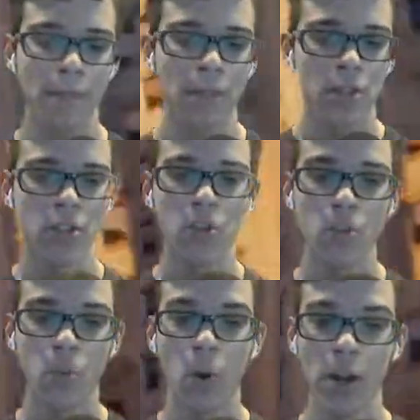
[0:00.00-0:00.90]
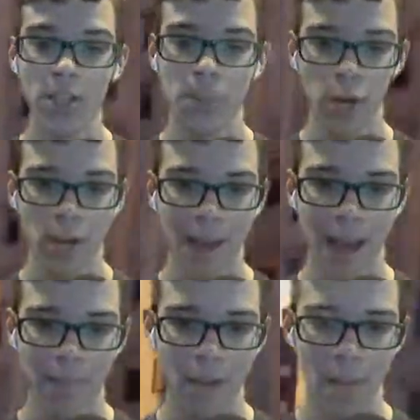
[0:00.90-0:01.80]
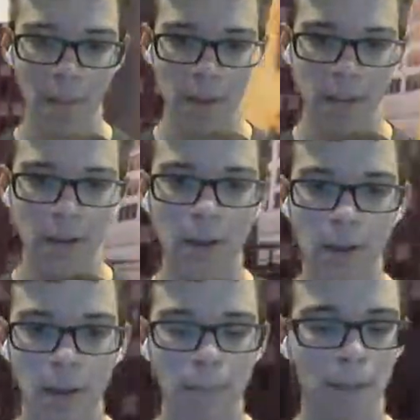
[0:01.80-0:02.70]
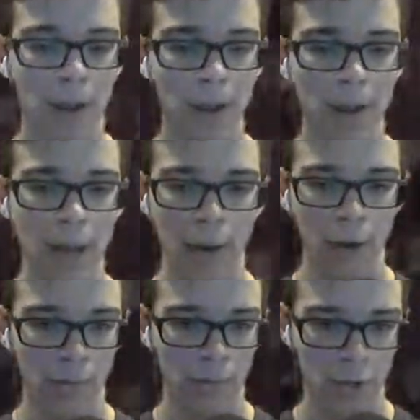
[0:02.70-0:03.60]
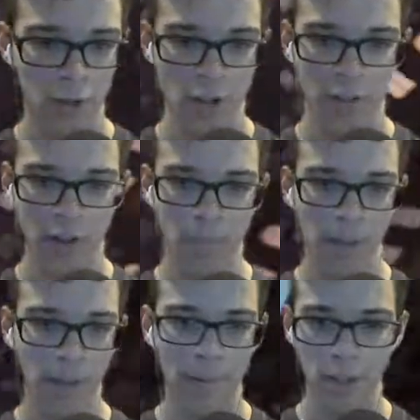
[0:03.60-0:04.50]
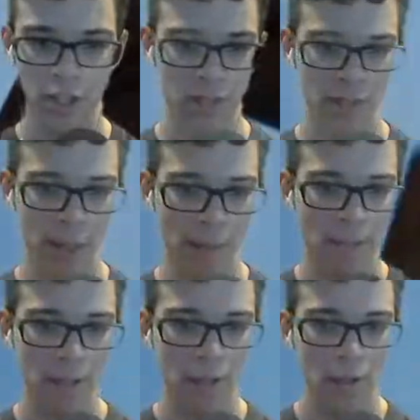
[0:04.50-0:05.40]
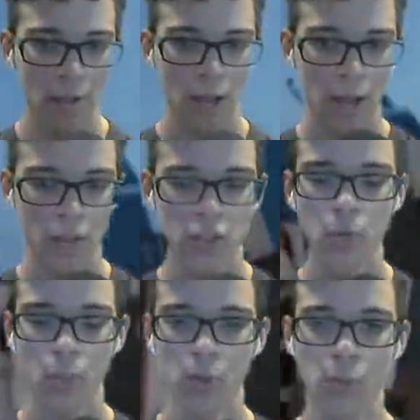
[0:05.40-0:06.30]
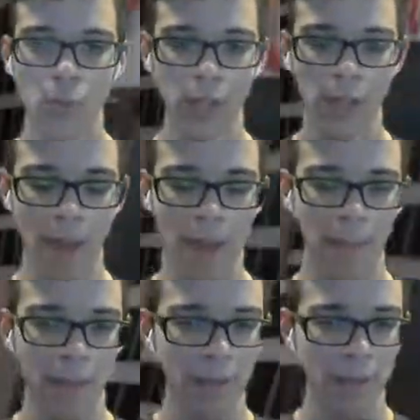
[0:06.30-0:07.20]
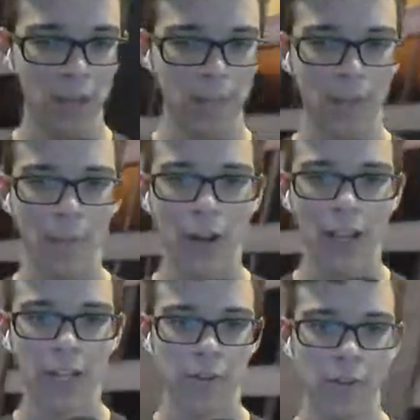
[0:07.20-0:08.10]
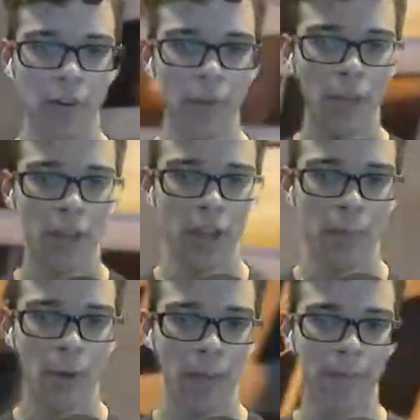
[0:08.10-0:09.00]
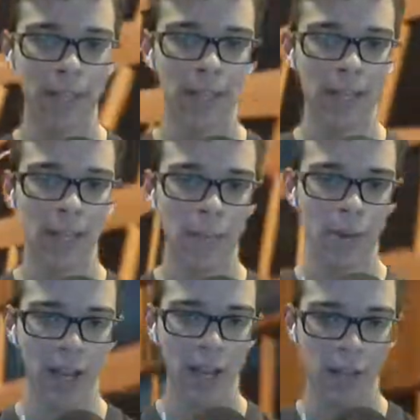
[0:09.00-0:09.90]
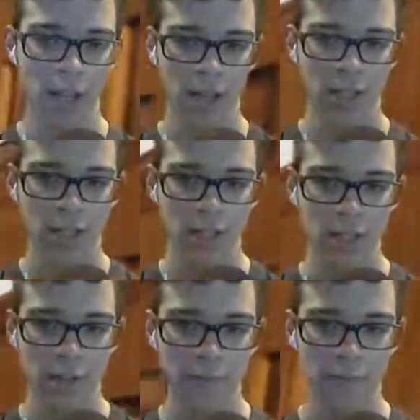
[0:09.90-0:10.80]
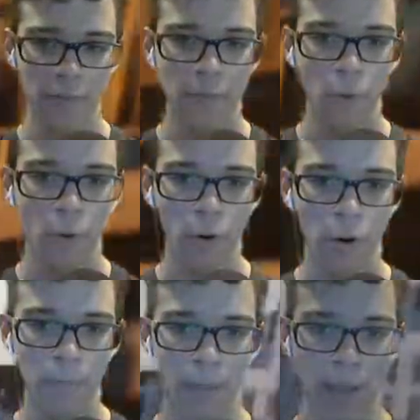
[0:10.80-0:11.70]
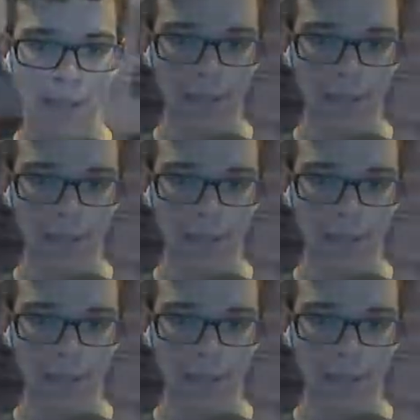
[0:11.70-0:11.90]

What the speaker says: This suit was pretty bad in my opinion. But now, voice crack there, I apologize for that. This suit was really bad in my opinion, but then when I got to free roam with it, and when I played it, and when I unlocked it and stuff for my